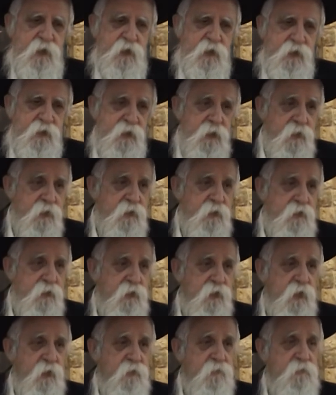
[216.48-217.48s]

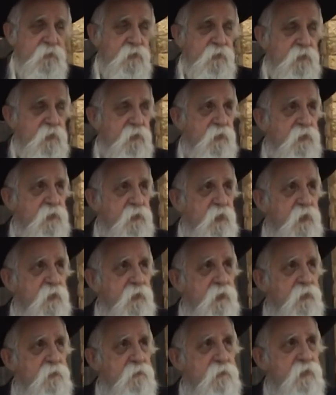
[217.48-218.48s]
Then, after a certain time,
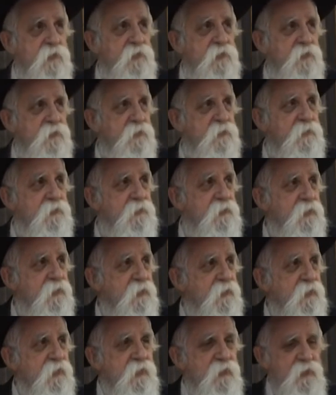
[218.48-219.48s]
the Arizal,
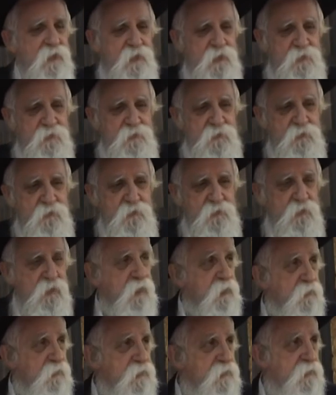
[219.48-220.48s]
when
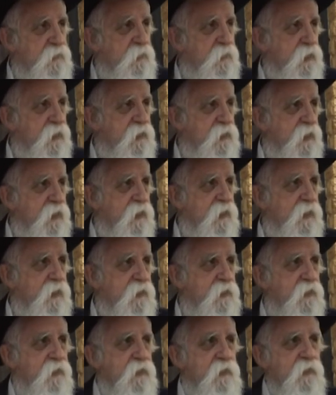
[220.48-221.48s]
he was quite young,
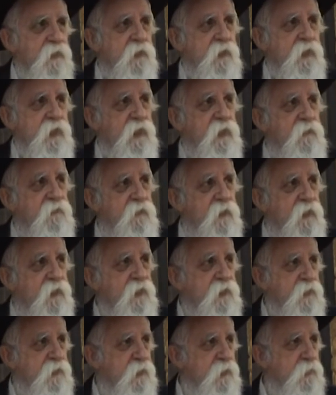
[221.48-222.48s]
he
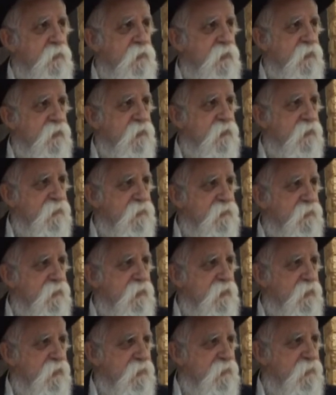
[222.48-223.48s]
found a copy of the
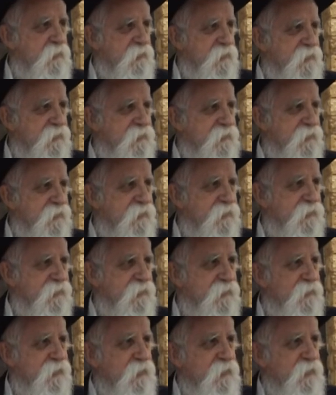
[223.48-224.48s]
Zohar
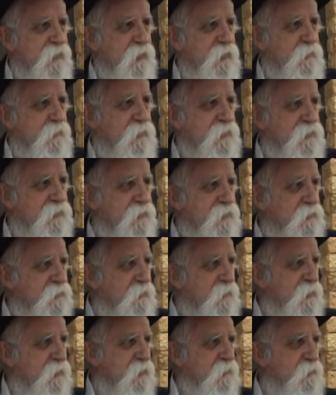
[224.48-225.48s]
HaKodesh amongst the
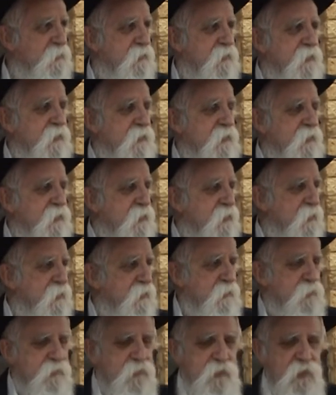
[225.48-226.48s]
Svarim that
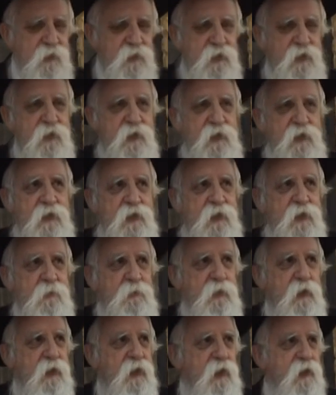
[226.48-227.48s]
he was, and he
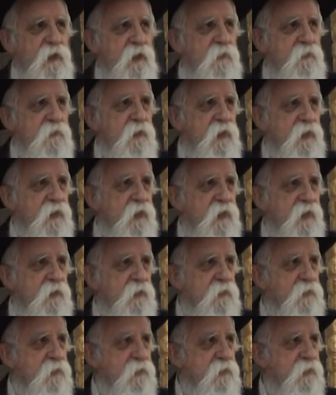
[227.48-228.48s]
began even at that
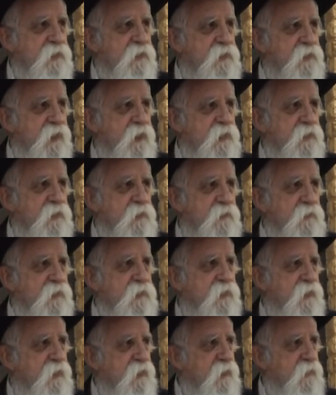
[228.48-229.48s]
early stage of his
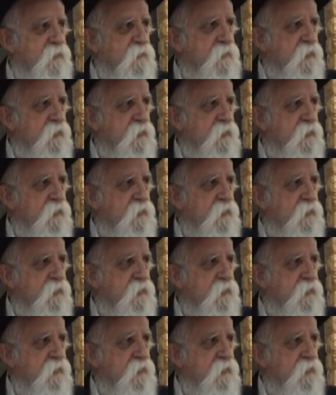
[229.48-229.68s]
life